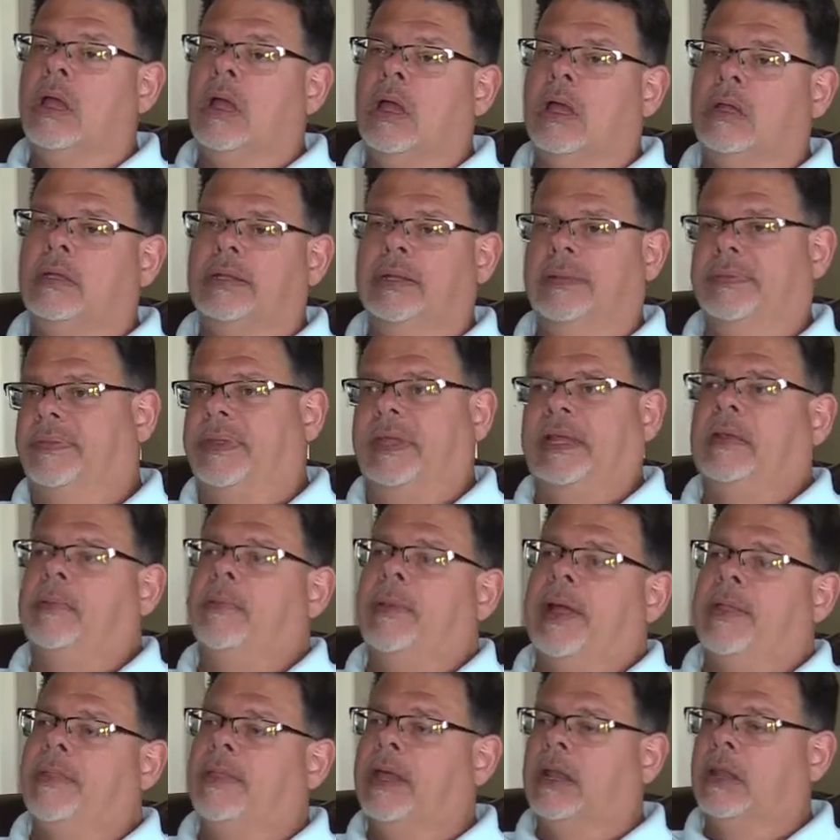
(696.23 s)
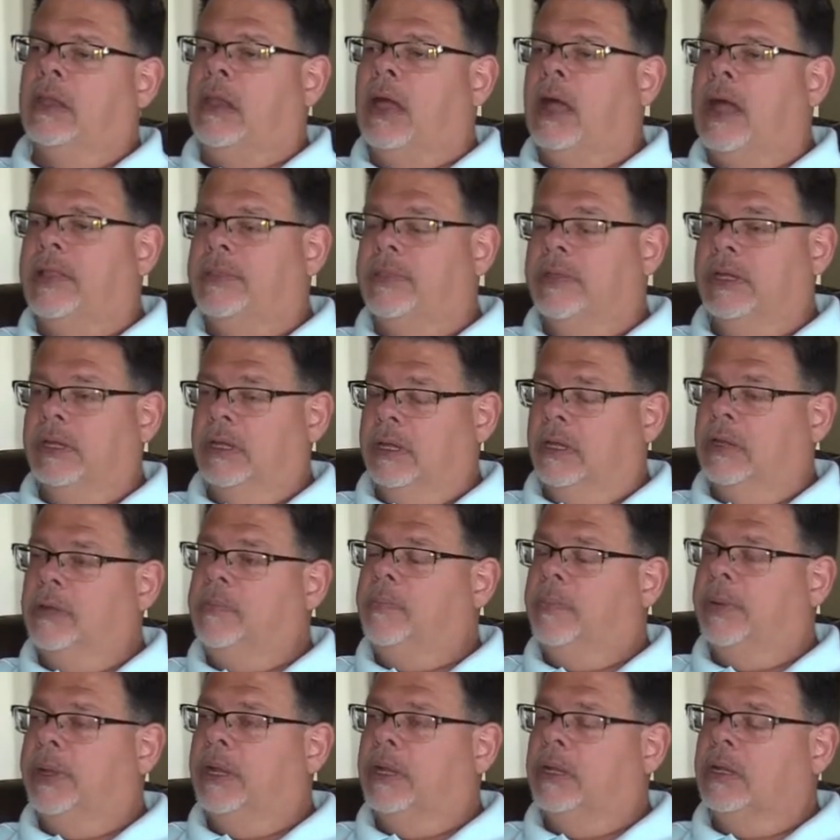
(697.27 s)
I didn't think about that a lot then,
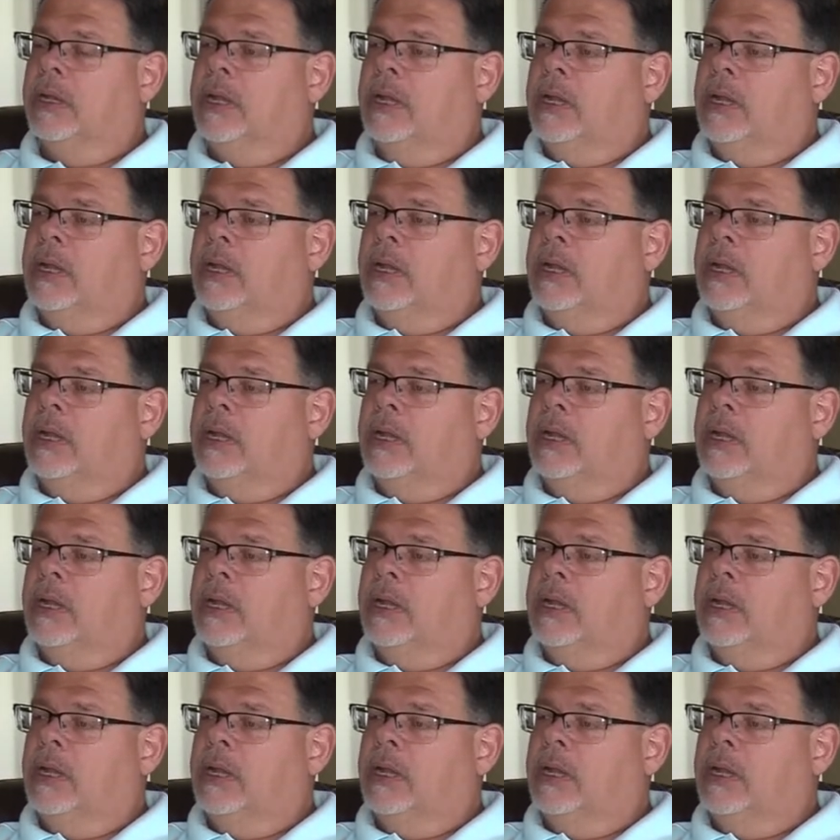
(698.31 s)
but